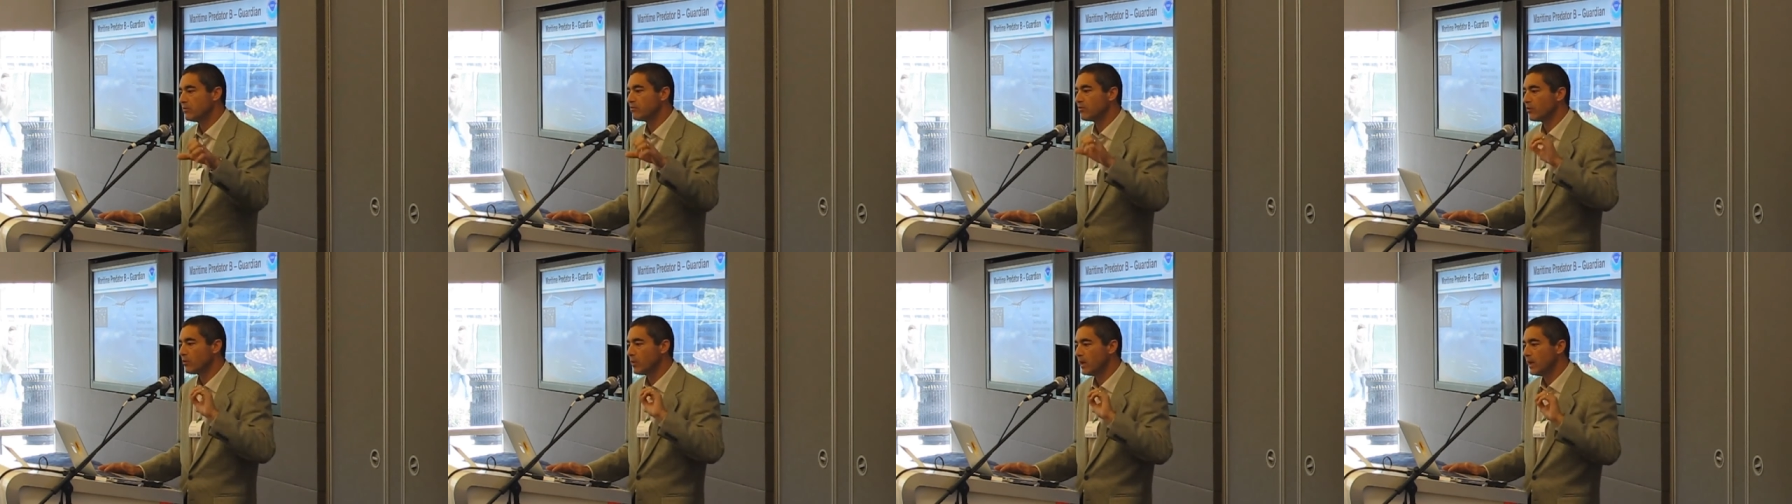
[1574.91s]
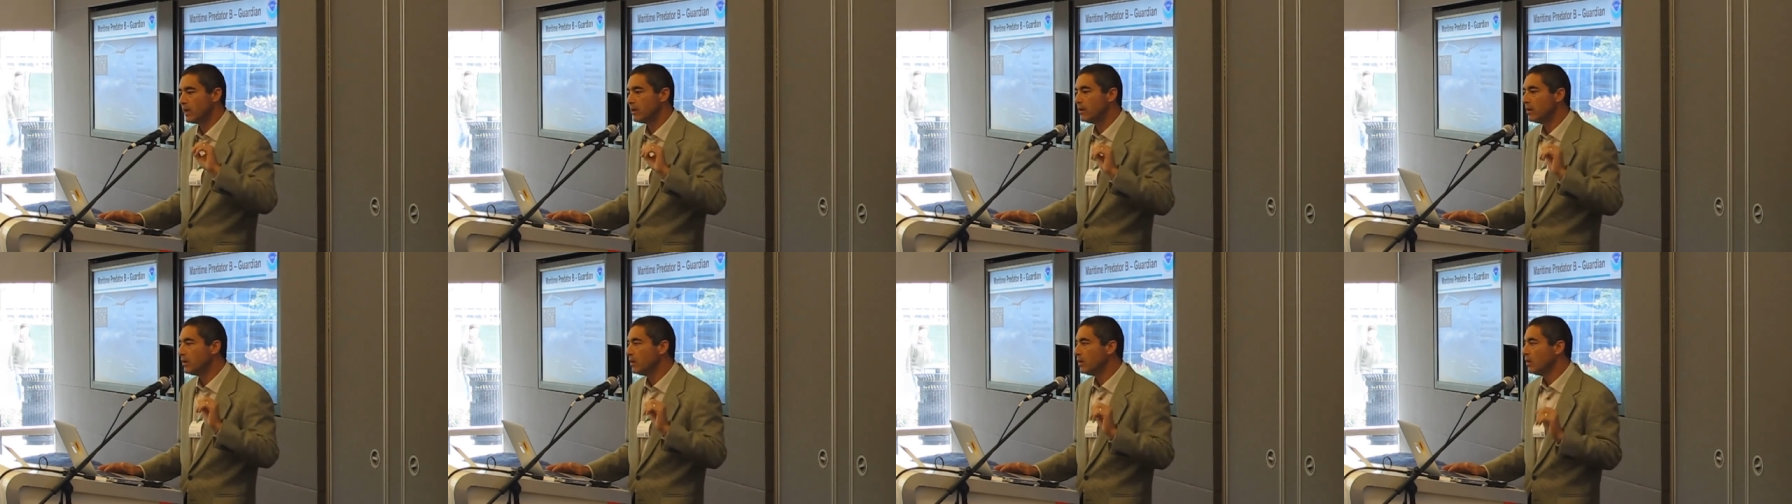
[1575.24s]

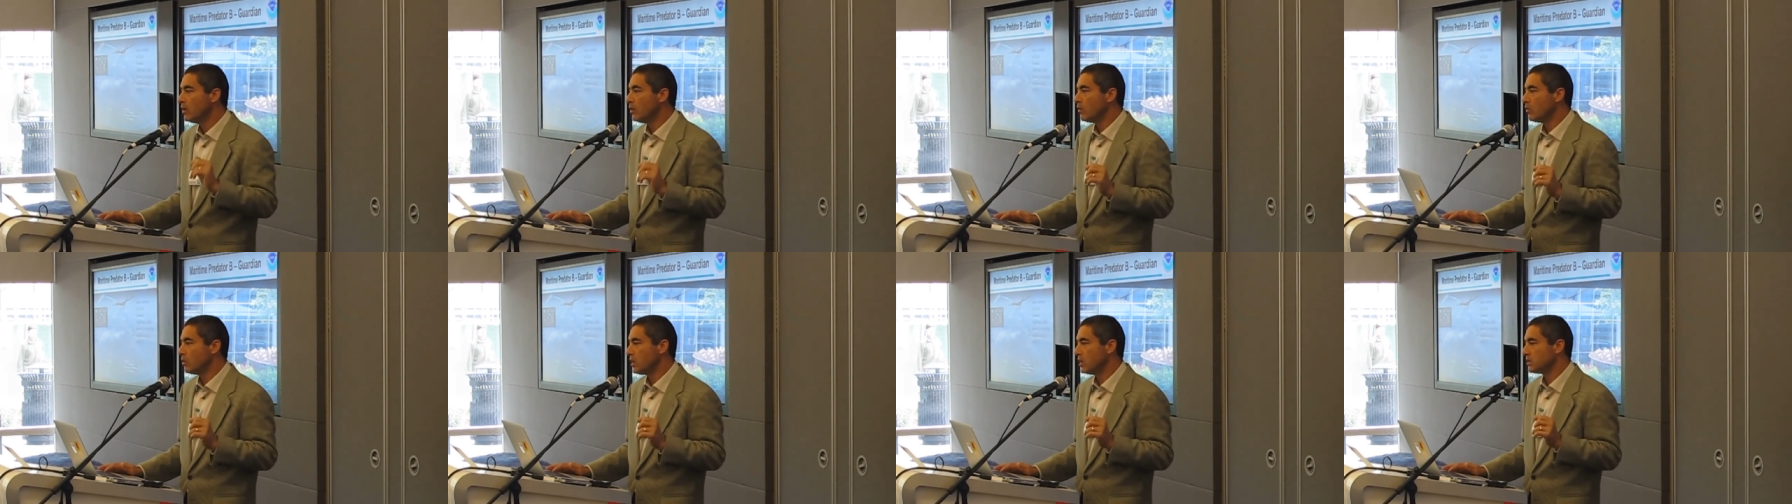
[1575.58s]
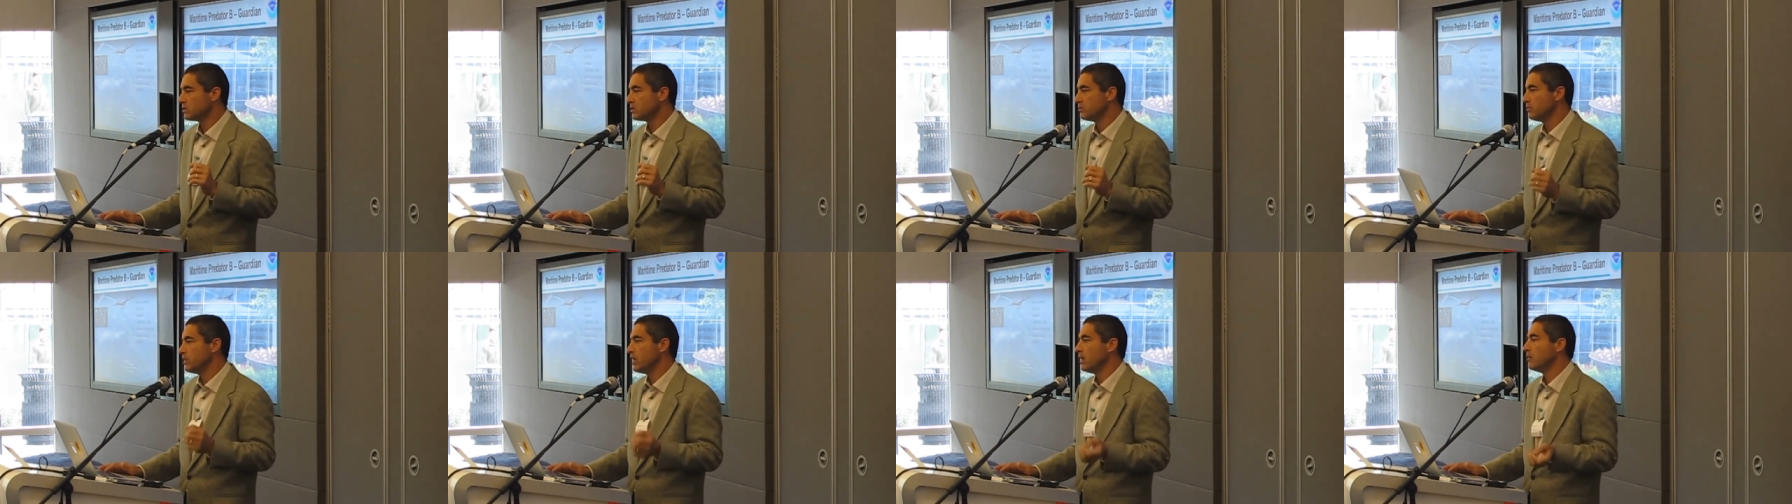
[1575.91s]
infrared. We'll
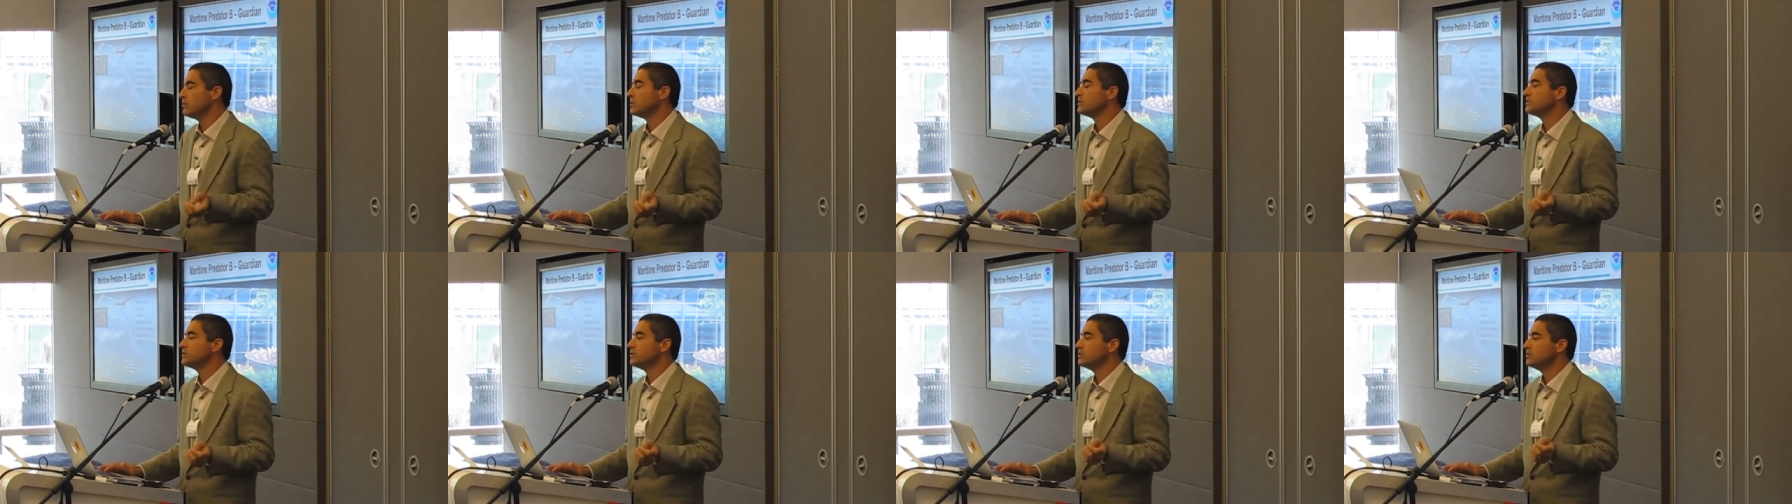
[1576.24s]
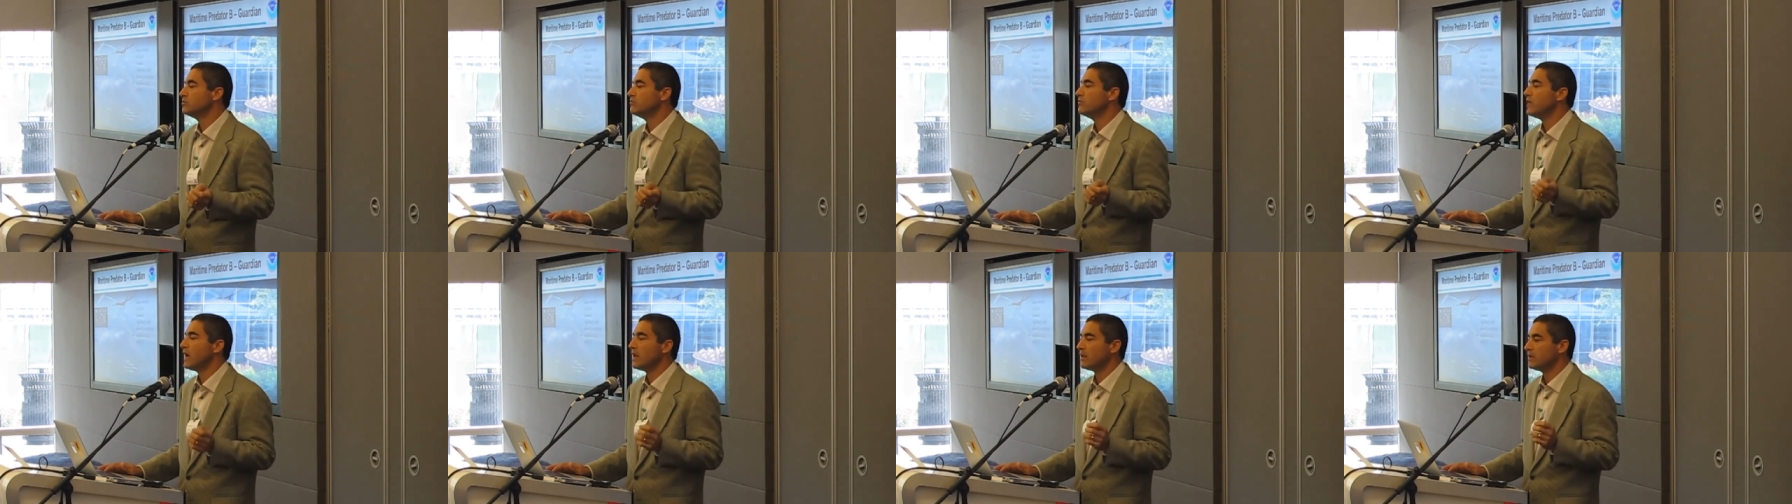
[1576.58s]
also be able to
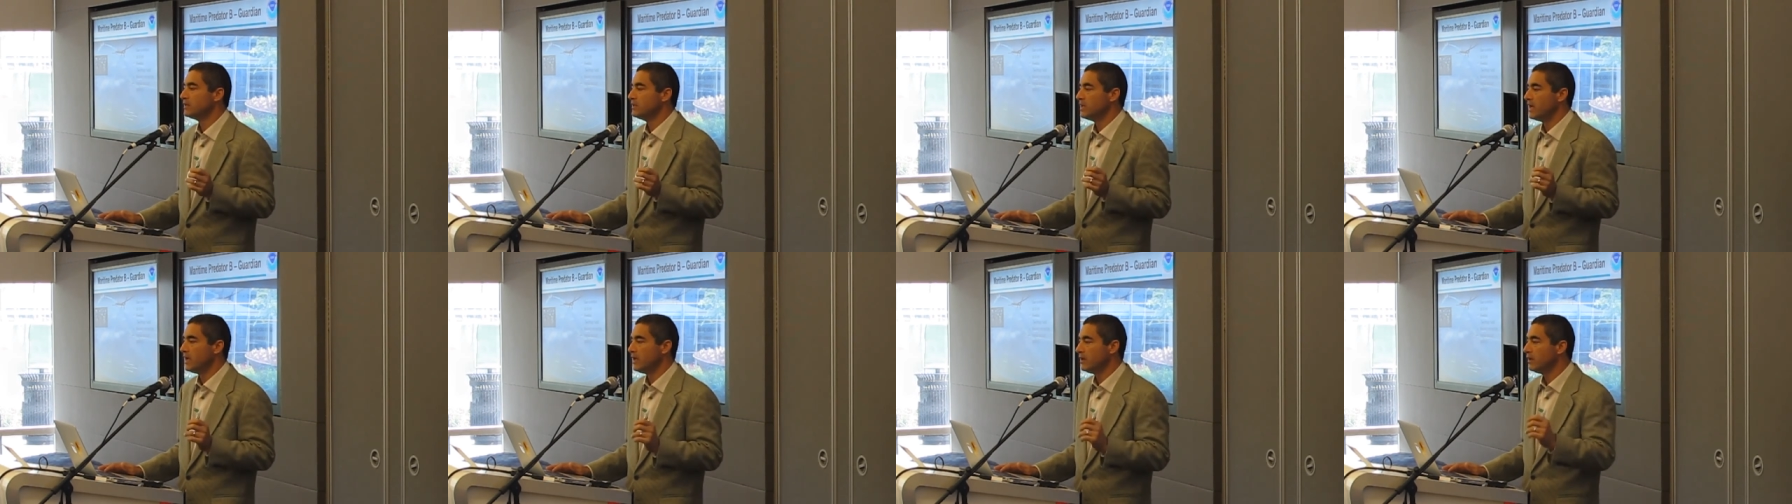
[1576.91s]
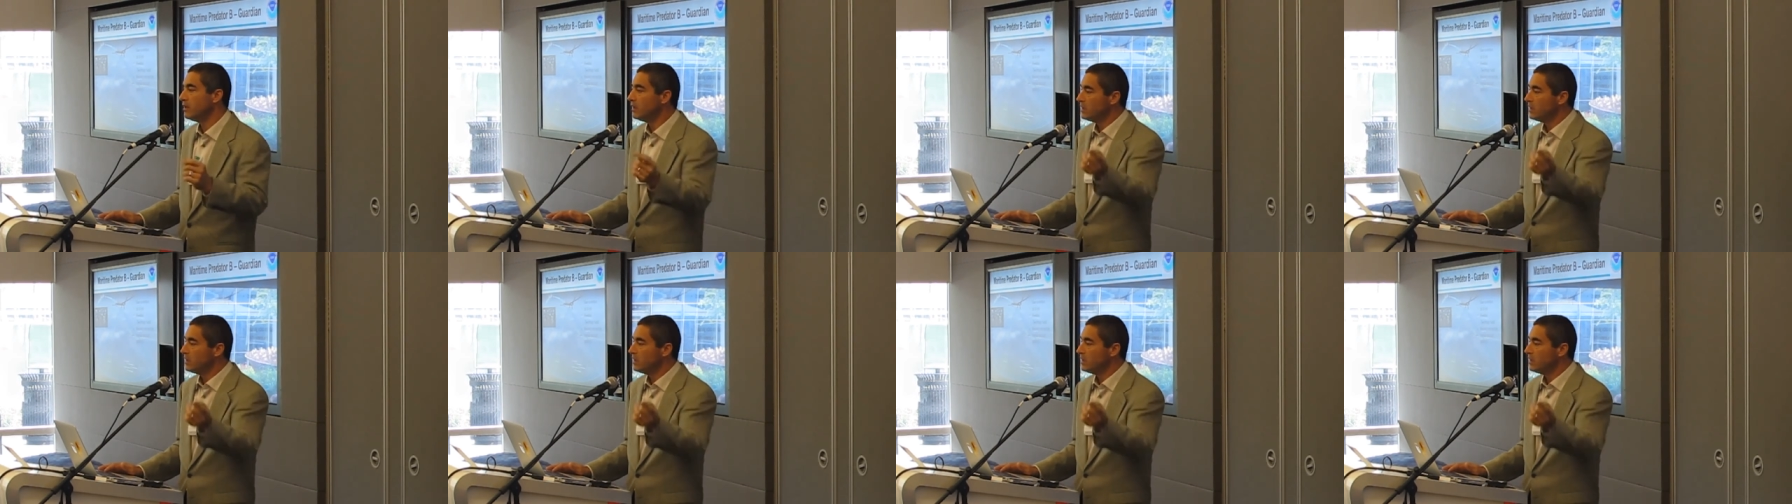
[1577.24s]
validate